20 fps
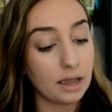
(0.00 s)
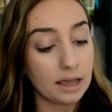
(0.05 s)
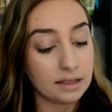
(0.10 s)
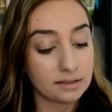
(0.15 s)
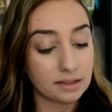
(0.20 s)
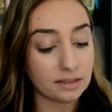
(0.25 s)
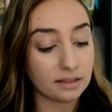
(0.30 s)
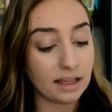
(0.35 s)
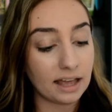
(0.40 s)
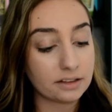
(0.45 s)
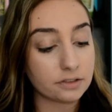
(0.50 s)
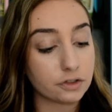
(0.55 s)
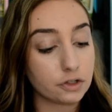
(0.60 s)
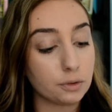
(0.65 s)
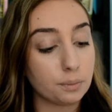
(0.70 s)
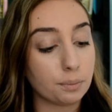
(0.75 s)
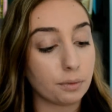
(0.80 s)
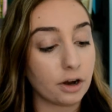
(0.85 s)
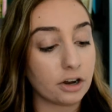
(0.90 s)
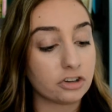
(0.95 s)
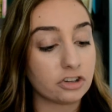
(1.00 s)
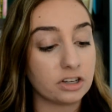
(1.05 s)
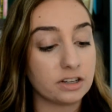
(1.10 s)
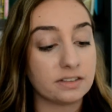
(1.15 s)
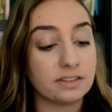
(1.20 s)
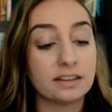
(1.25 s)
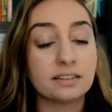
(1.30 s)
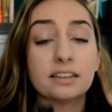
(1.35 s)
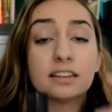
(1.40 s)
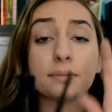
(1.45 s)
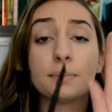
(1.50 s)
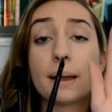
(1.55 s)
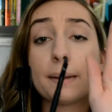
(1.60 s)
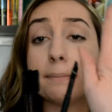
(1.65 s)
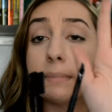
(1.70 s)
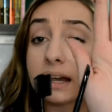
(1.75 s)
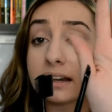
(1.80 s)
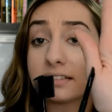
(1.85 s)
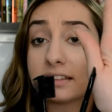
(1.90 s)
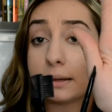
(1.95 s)
Then the last two brushes. This is my
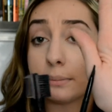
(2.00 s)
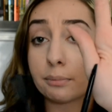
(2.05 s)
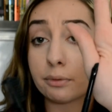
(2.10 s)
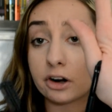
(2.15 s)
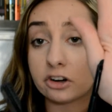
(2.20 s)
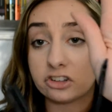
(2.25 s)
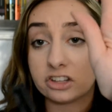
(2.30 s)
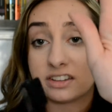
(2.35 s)
mixing brush.